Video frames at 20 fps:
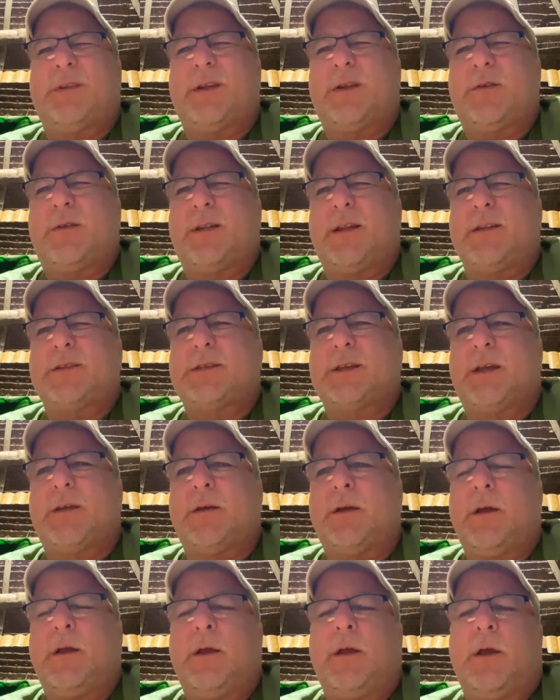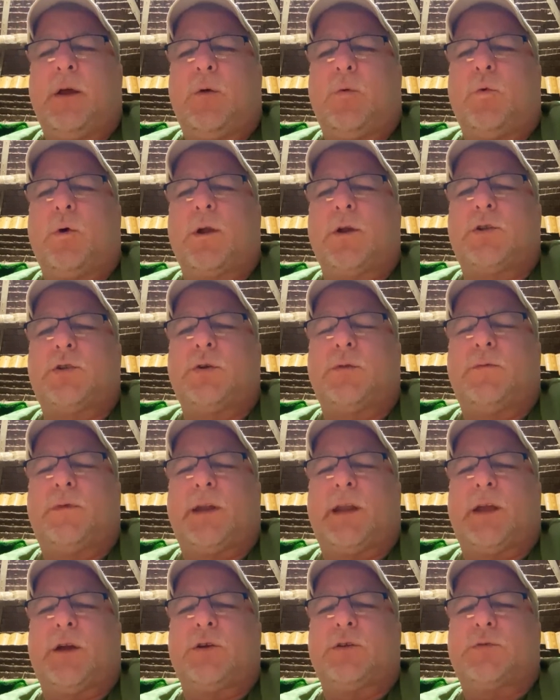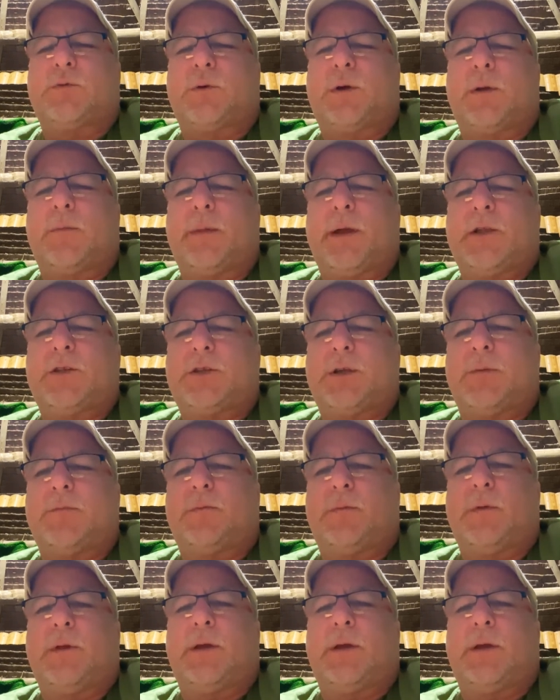did, let's see, one or two videos where I mentioned him,